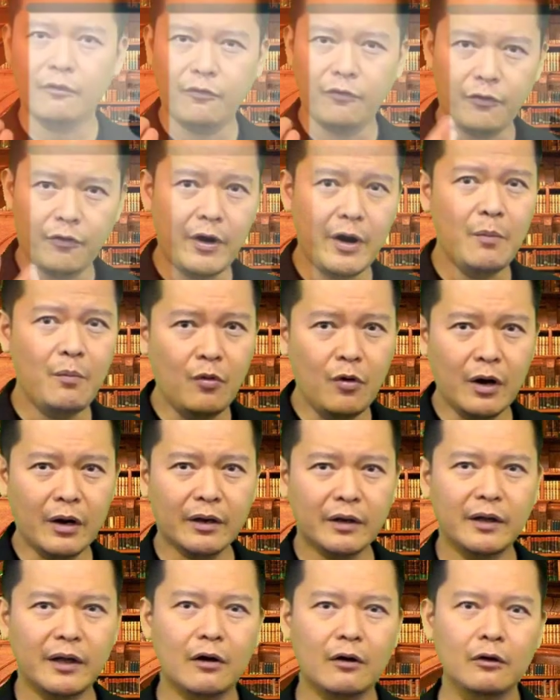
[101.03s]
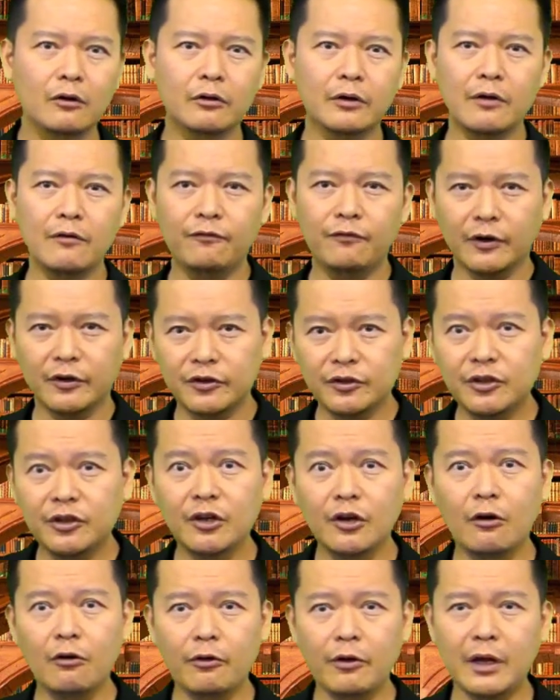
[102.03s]
framework, they are looking for
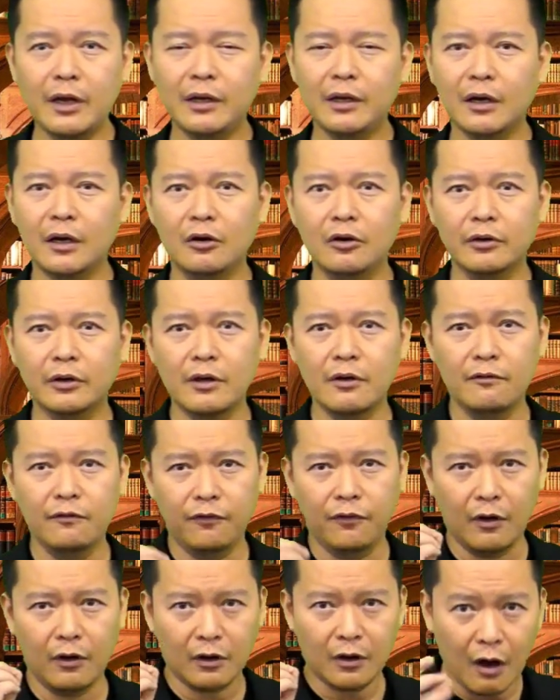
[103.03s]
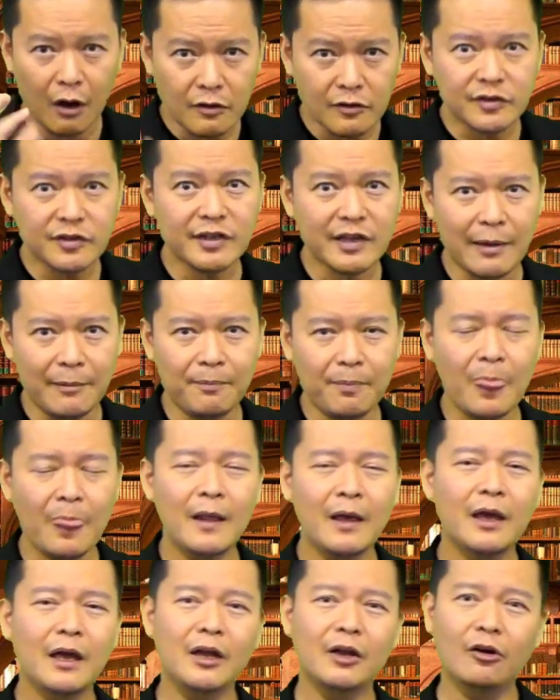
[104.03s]
theory, they are looking for concept
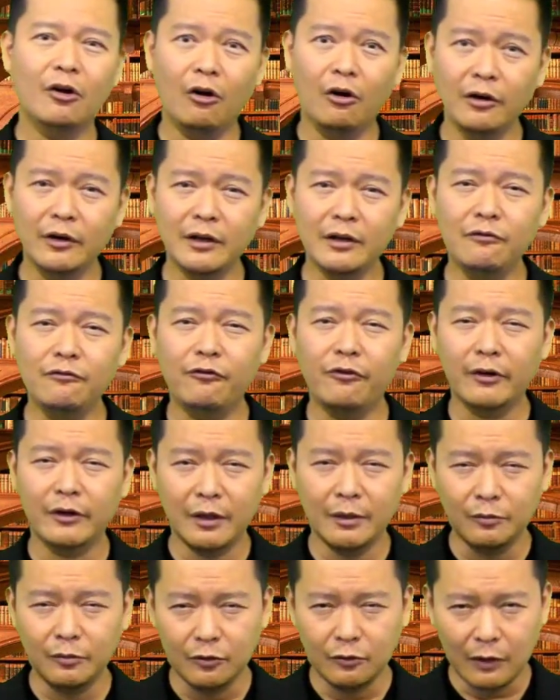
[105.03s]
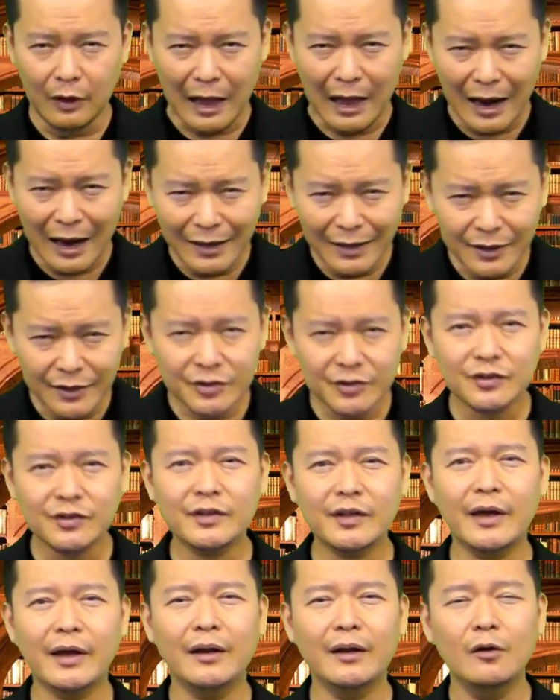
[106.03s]
in order for them to
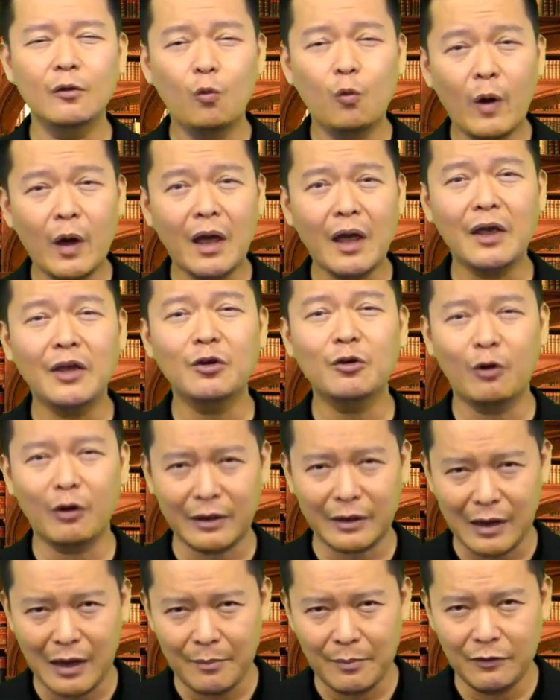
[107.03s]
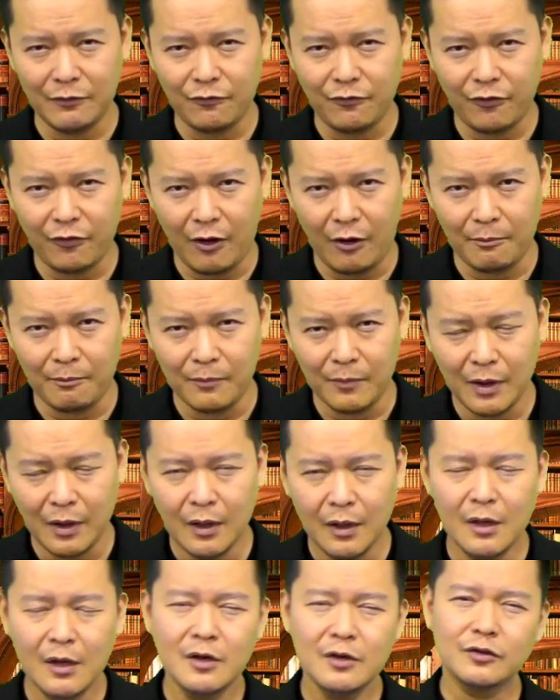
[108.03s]
understand where you are coming from.
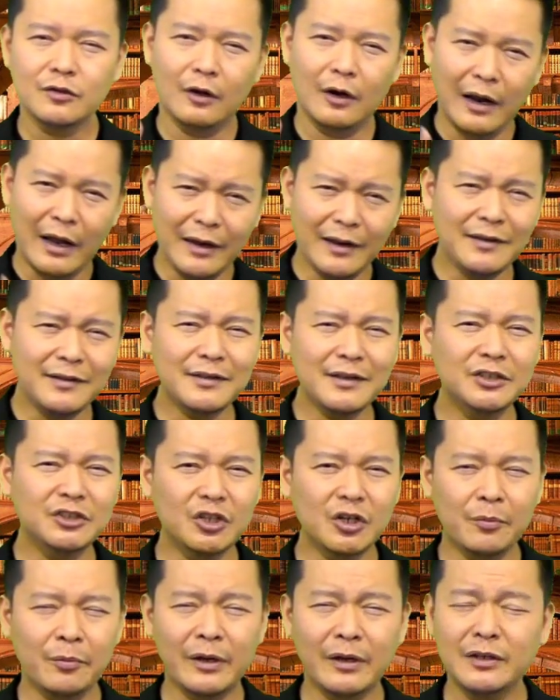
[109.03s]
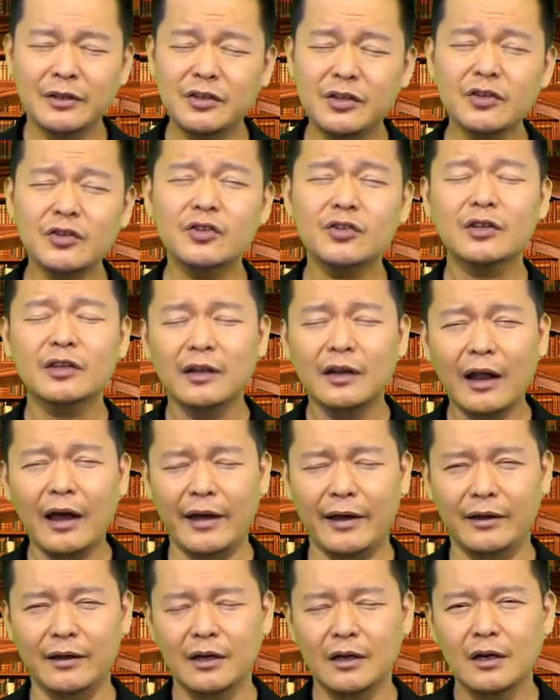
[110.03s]
So ladies and gentlemen, just
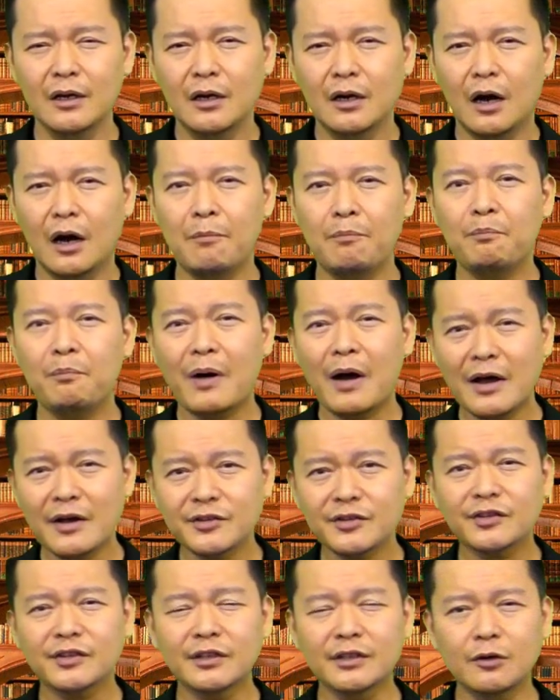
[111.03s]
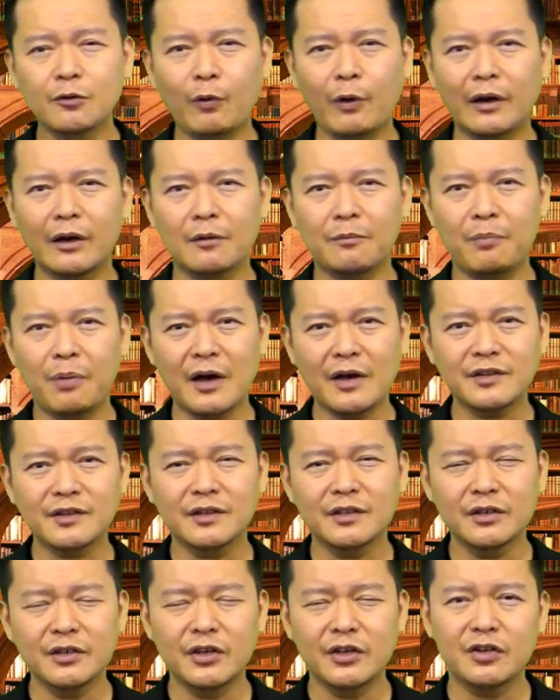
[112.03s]
like a pastor, when a
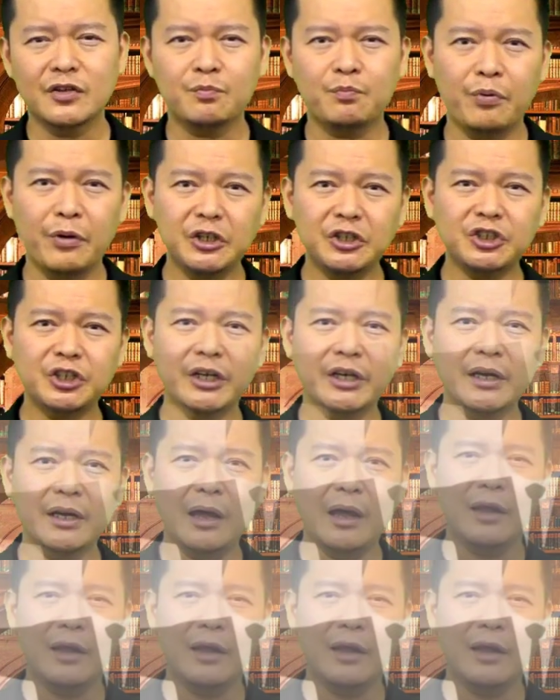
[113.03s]
pastor is preaching